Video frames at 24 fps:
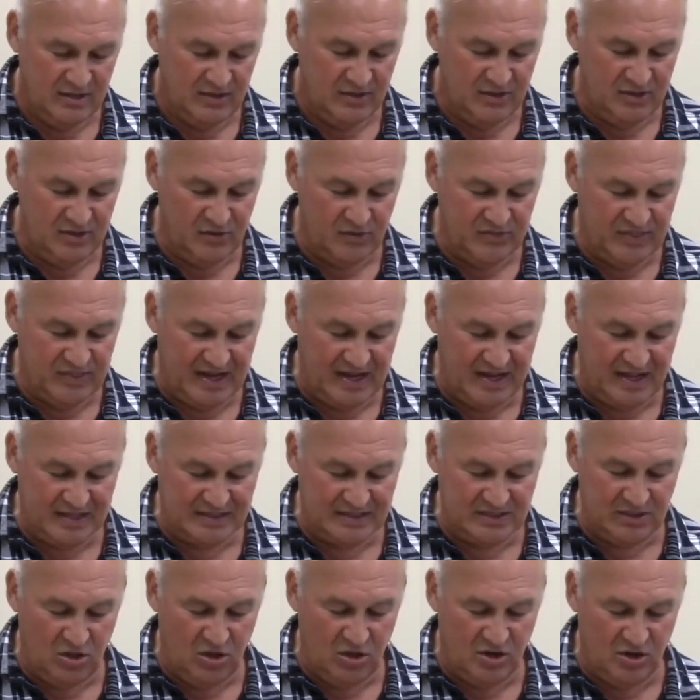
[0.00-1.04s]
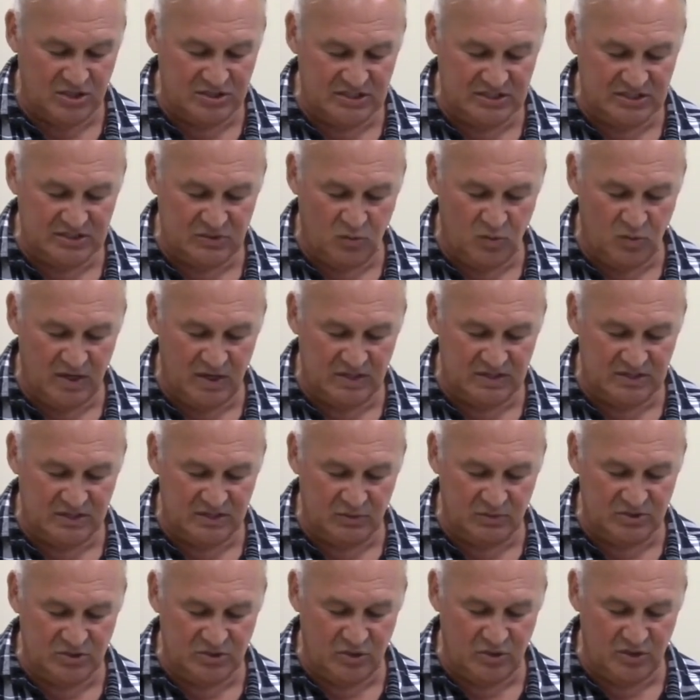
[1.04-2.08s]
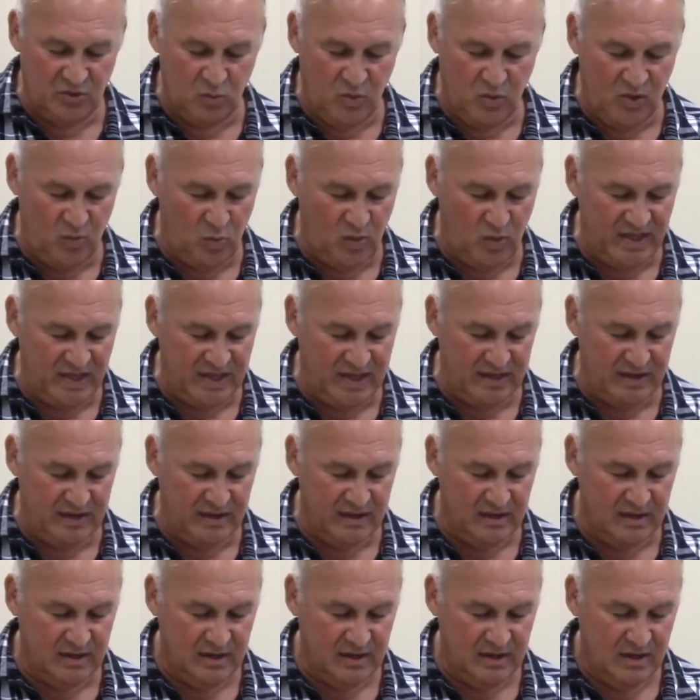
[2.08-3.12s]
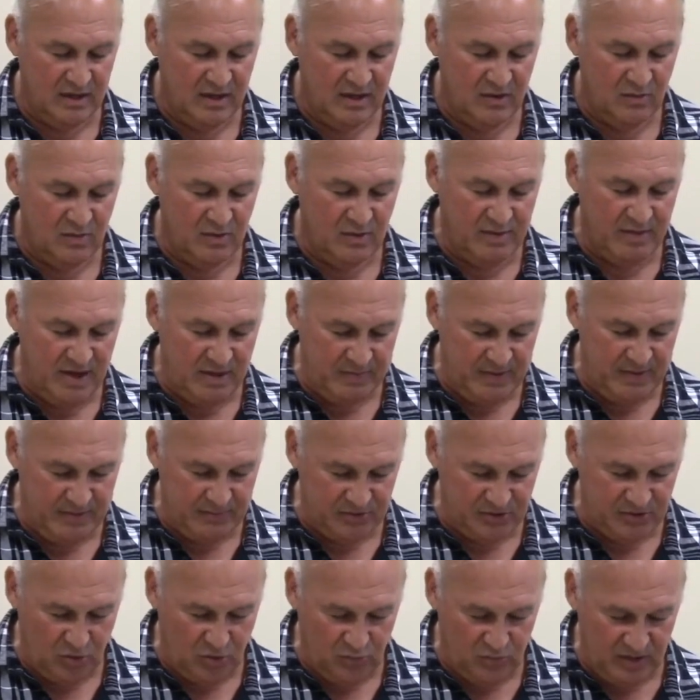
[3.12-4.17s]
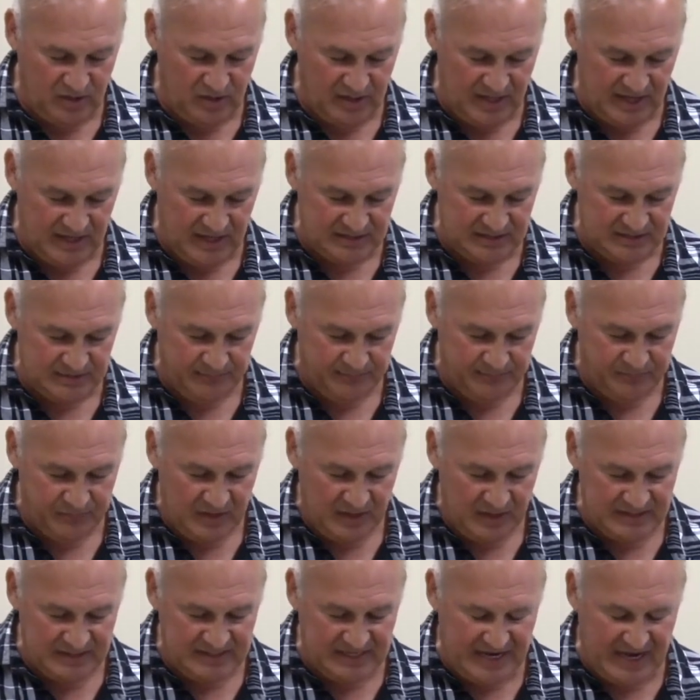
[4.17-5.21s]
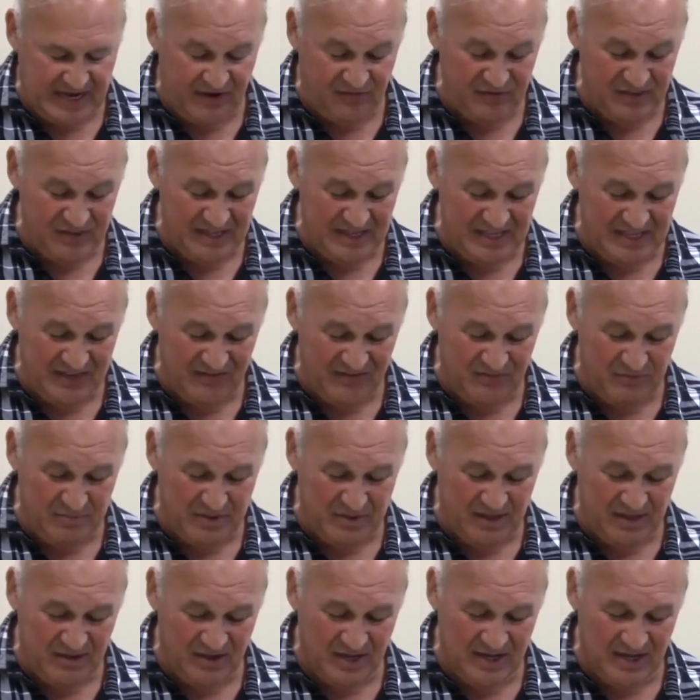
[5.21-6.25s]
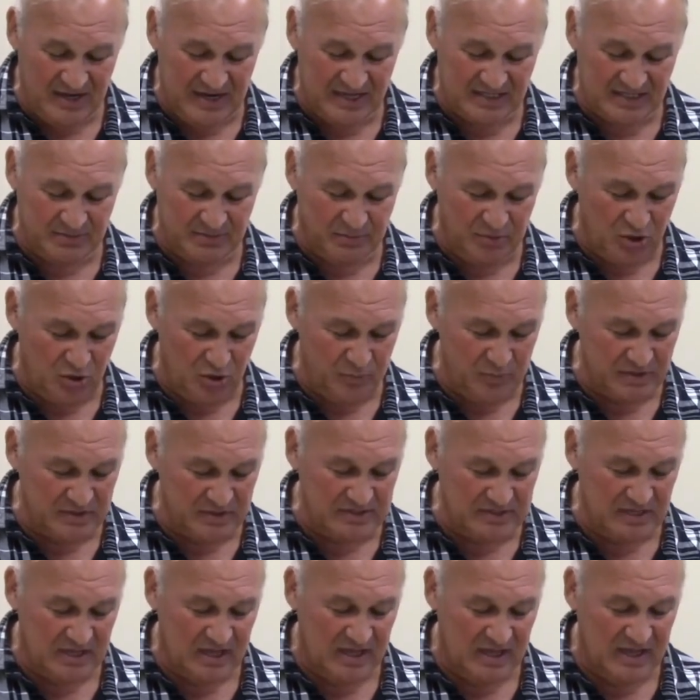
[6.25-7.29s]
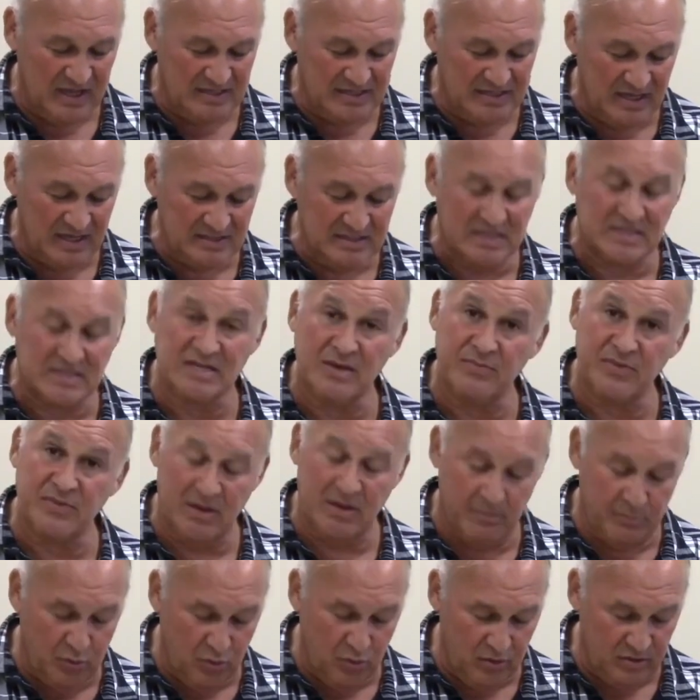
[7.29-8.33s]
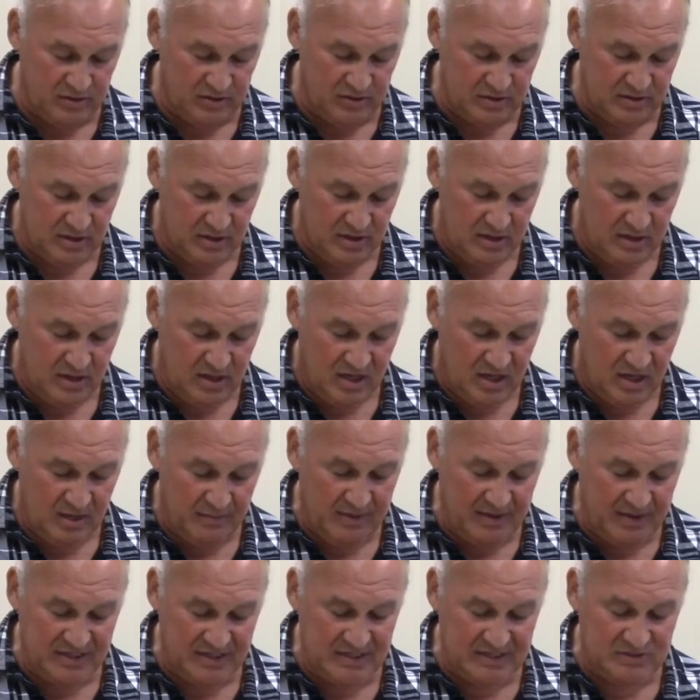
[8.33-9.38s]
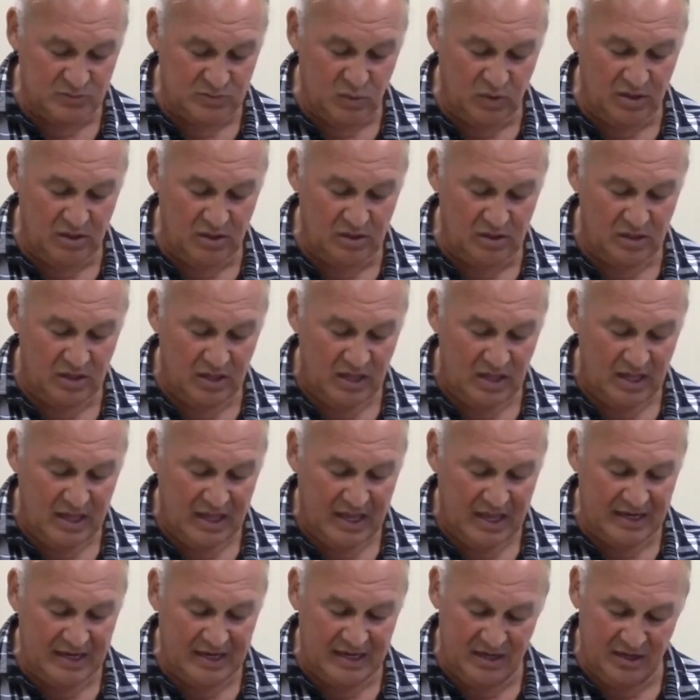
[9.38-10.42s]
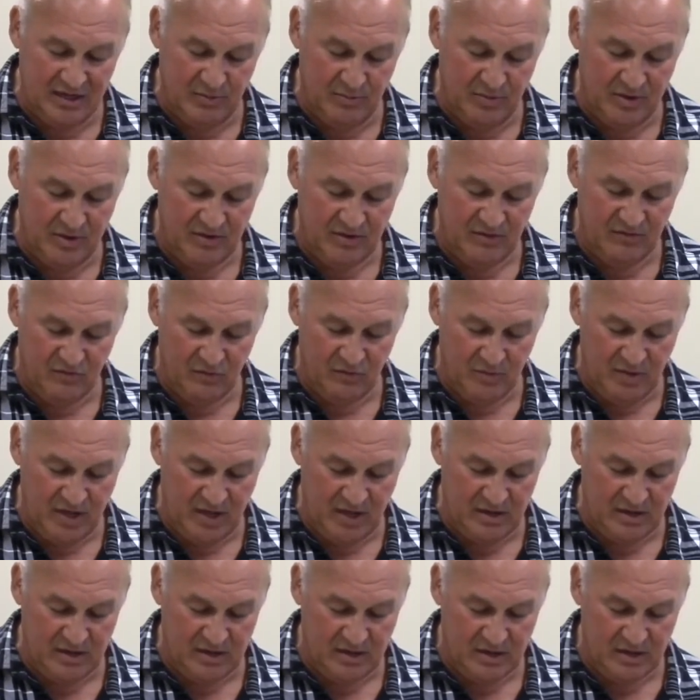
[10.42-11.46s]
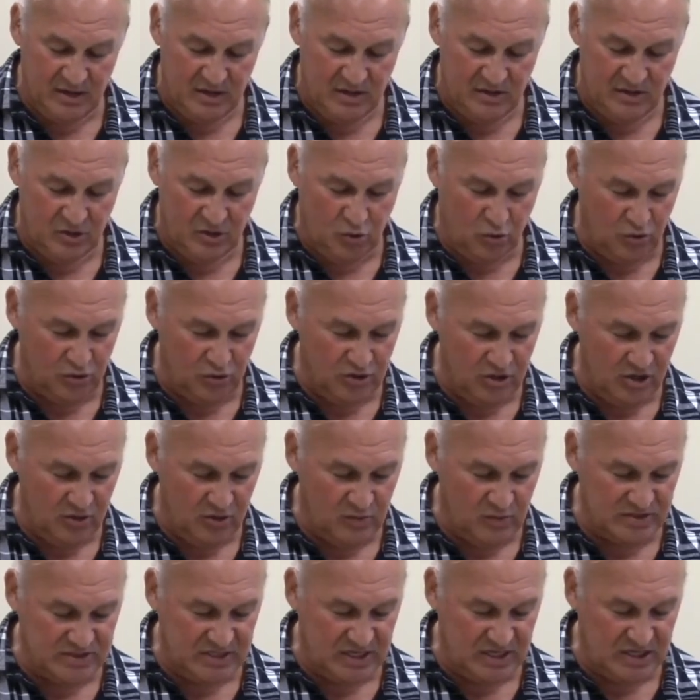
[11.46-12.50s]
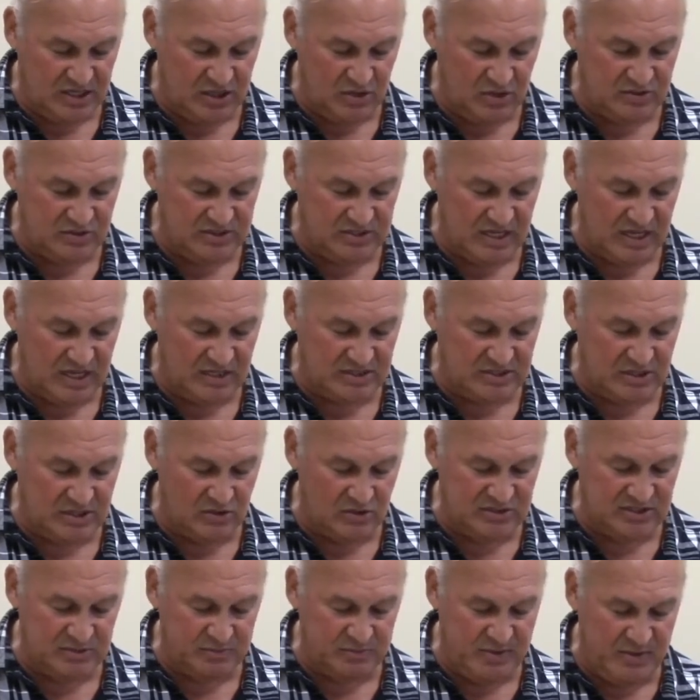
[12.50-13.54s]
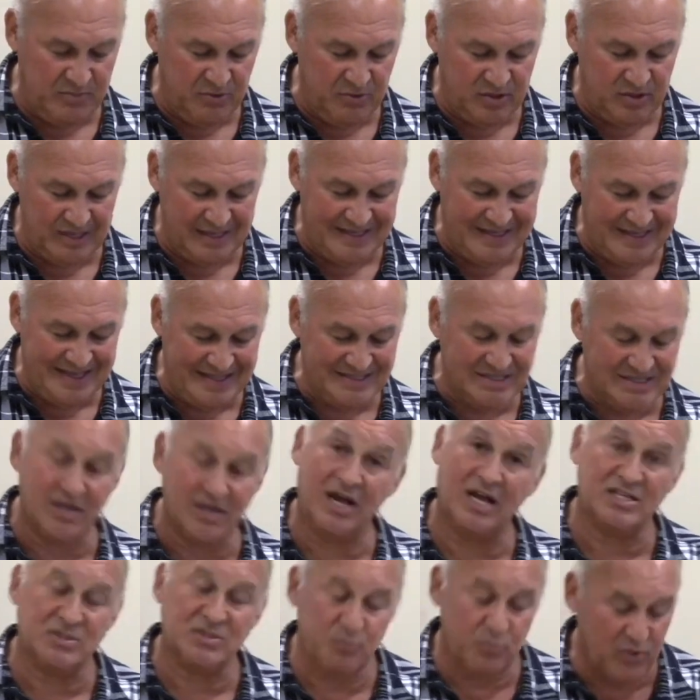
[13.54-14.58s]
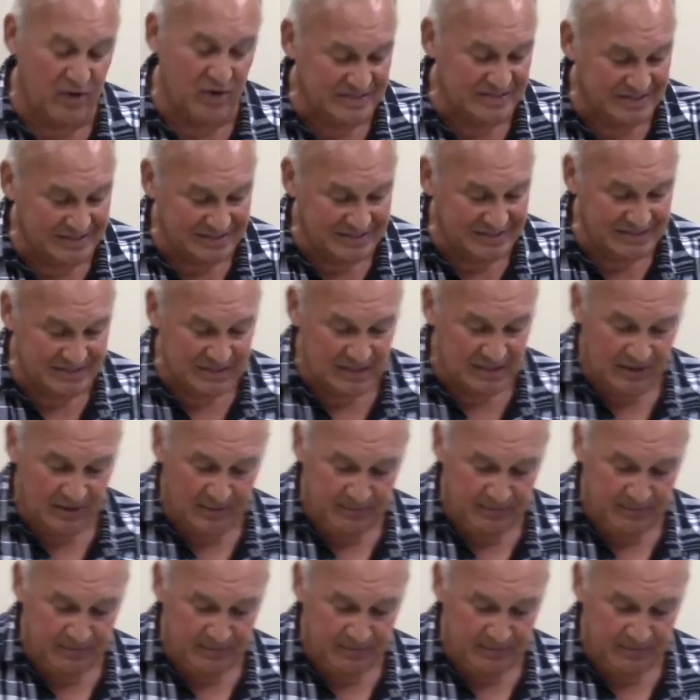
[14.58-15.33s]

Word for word: Note that as large as it was, there was only one way in. What many people don't realize is that everything given by God has a purpose and tells us something important about His will and Him for man. The courtyard was close, as close as people could get to God's presence